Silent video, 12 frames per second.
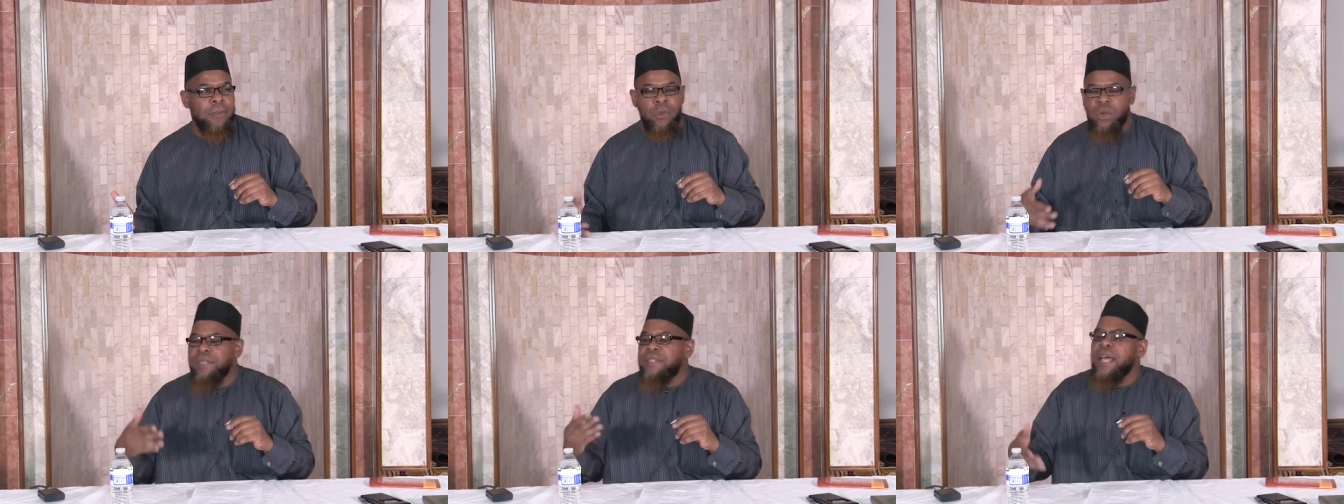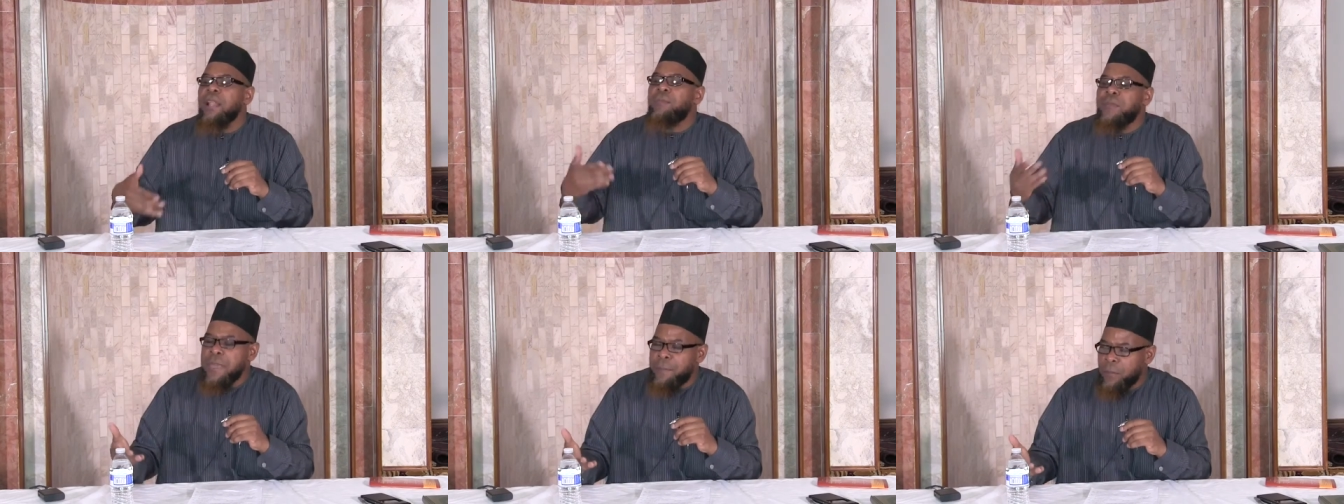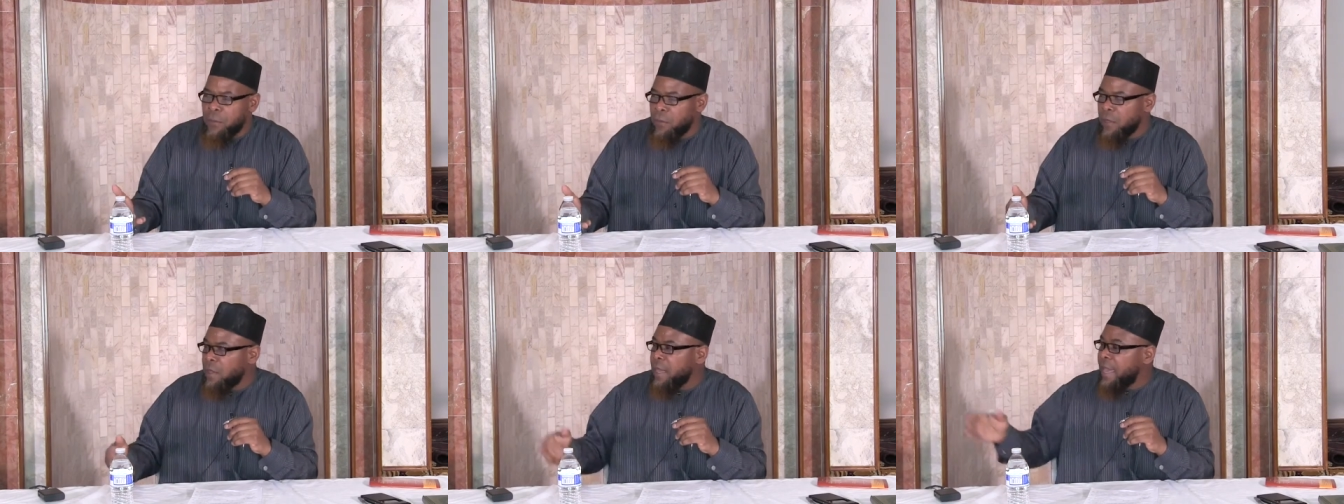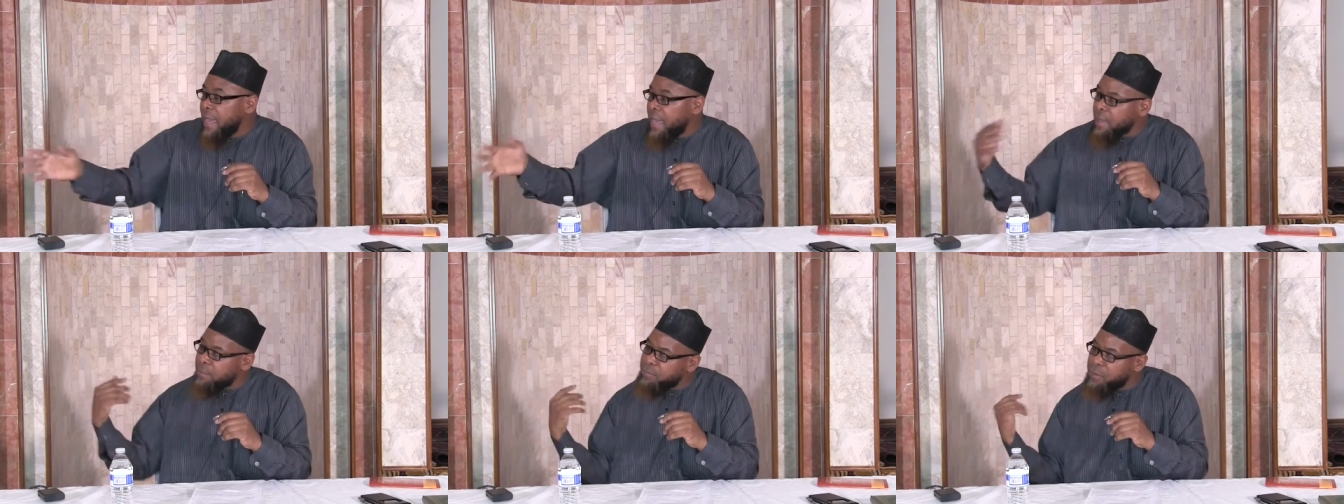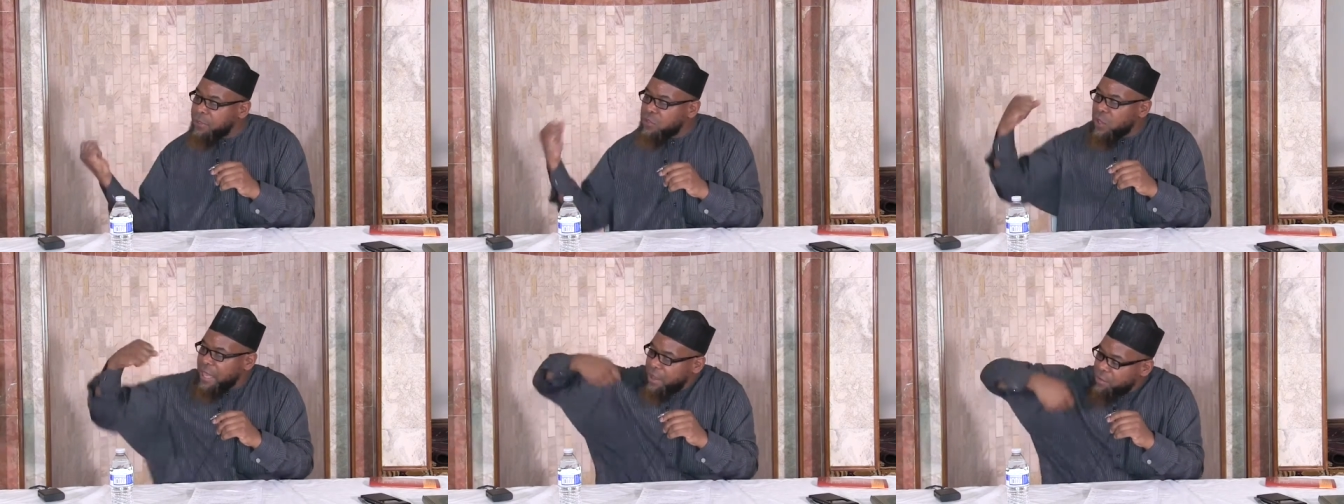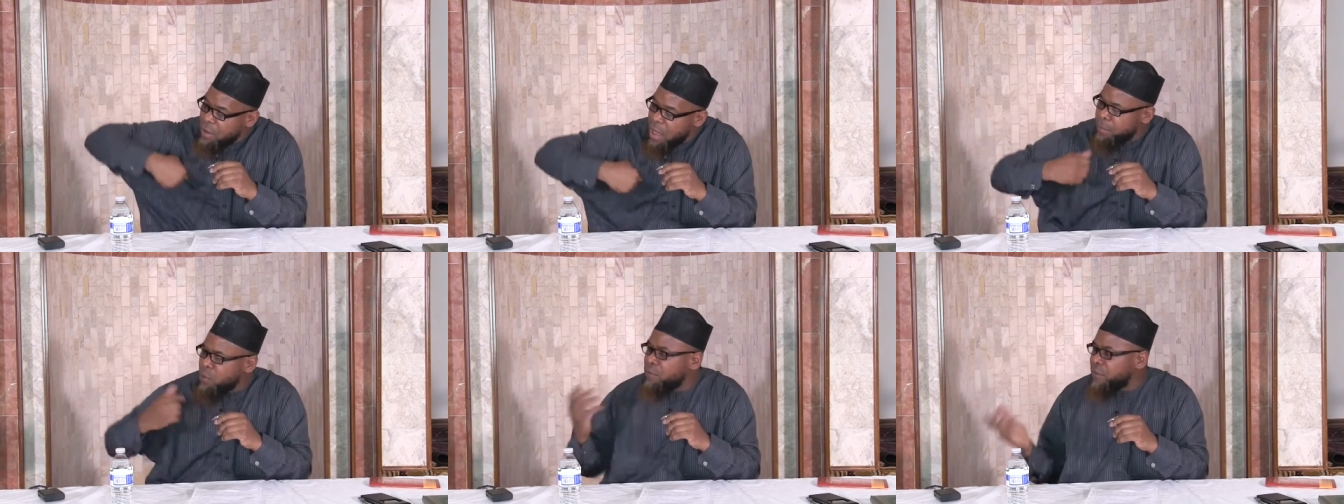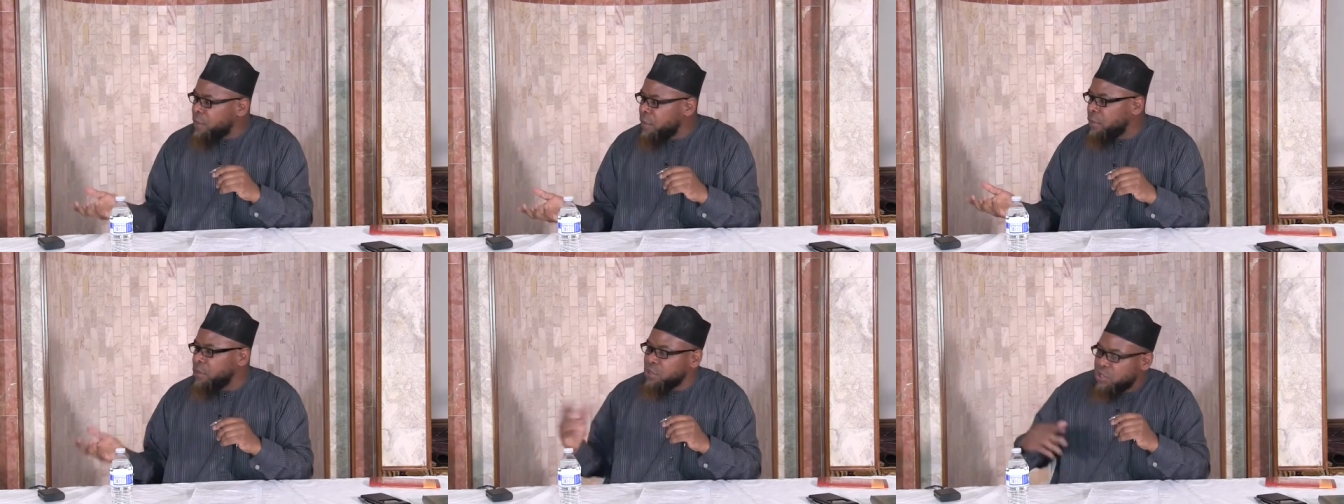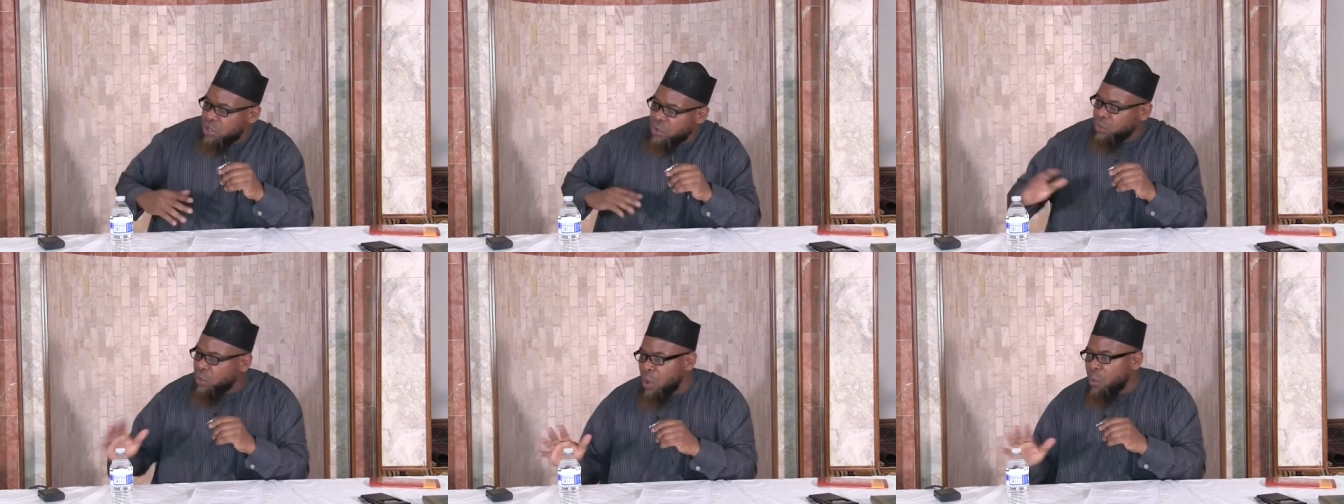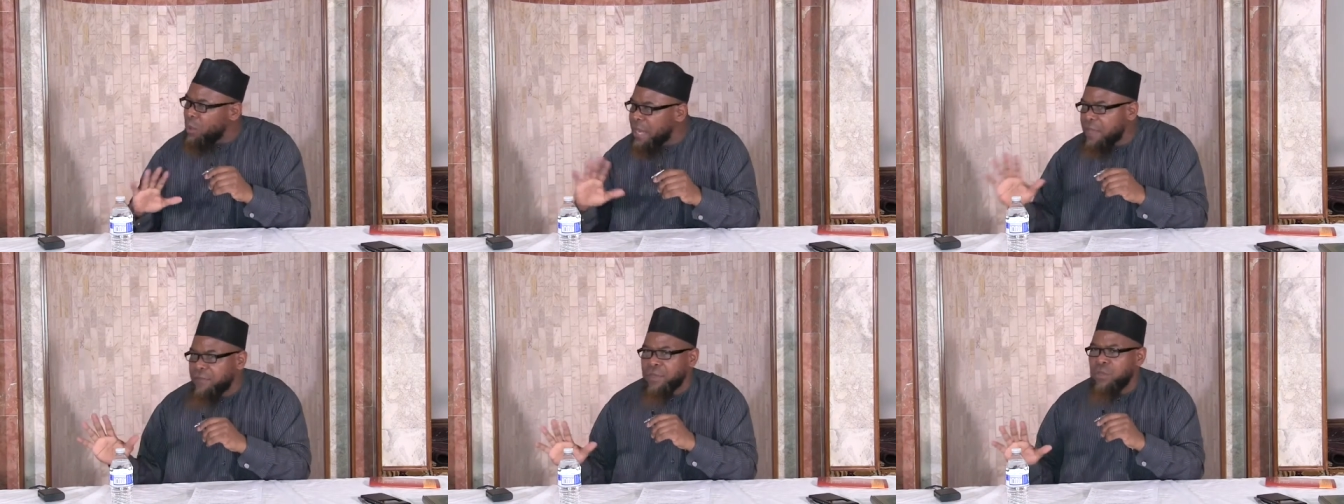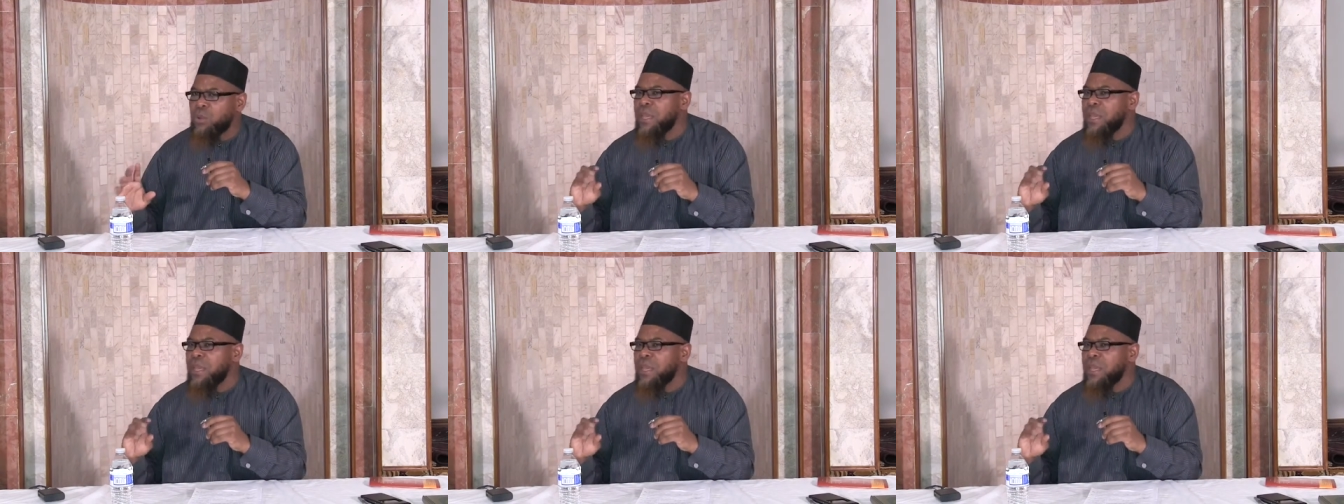You can tell people, hey, put your ihram over your shoulder or whatever.